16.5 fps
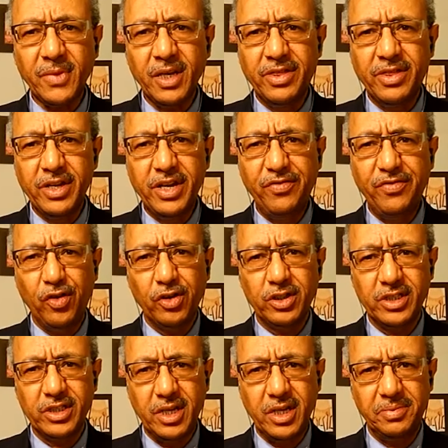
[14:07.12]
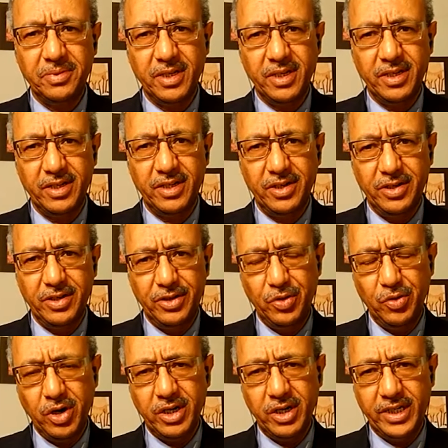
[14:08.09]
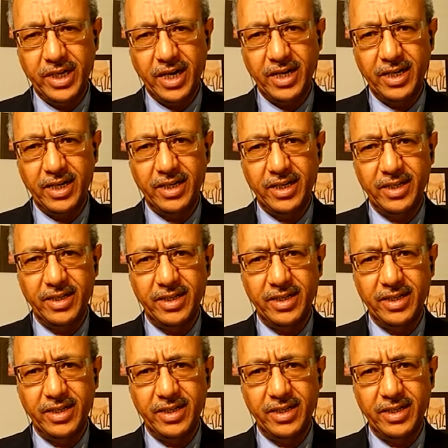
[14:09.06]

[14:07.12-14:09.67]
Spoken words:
3-4 steps and you are done.